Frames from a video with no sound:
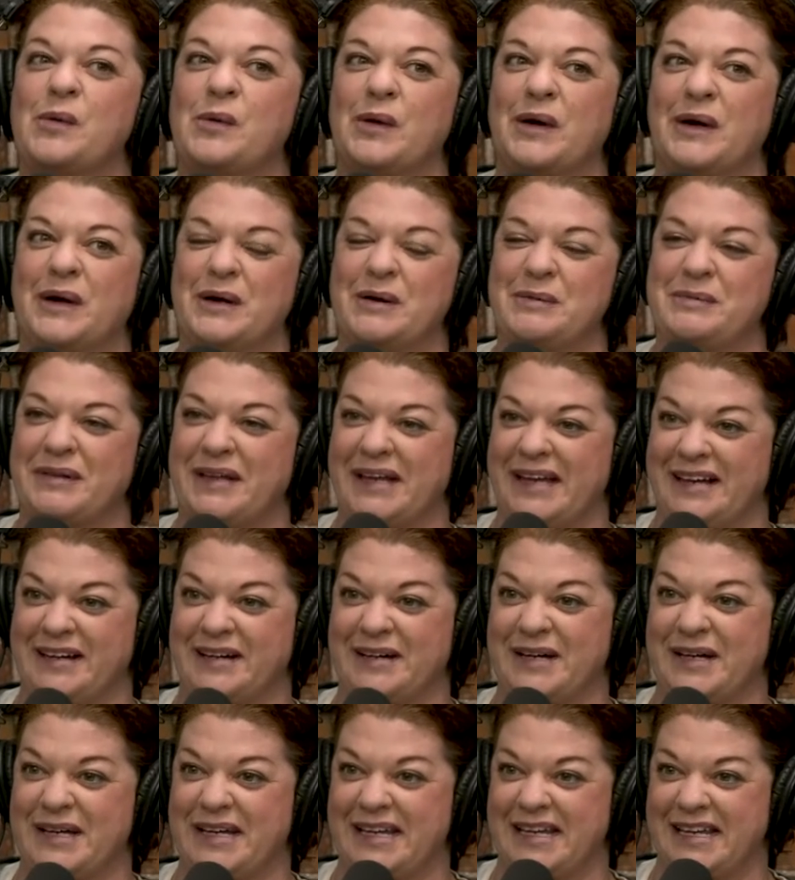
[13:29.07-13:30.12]
were playing
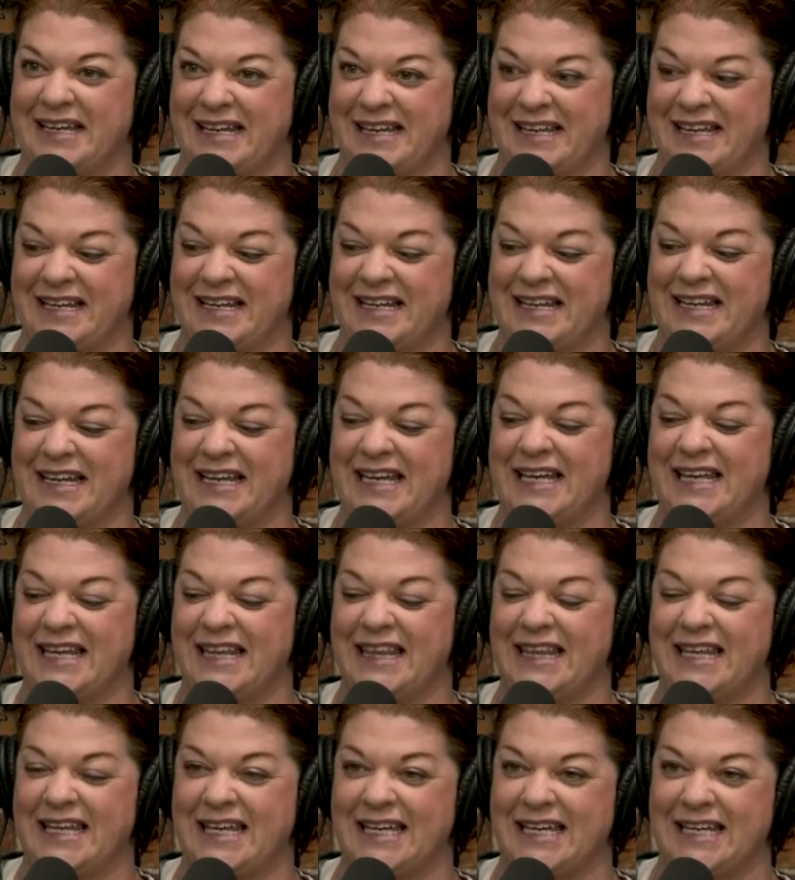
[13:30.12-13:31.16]
on in
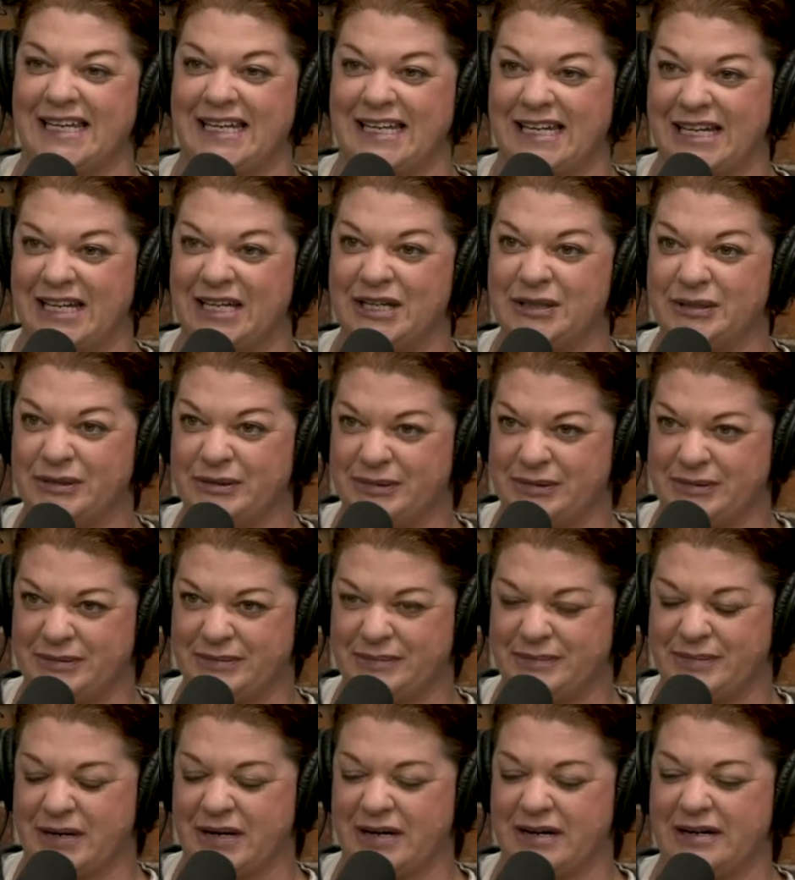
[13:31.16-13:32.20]
the new
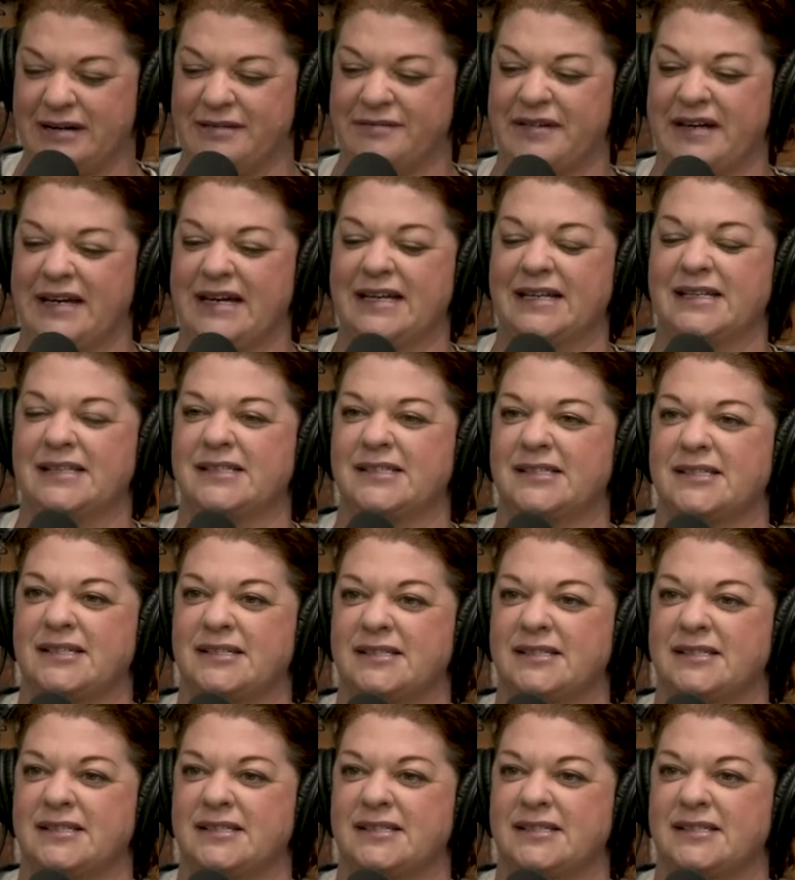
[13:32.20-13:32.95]
part of Vegas.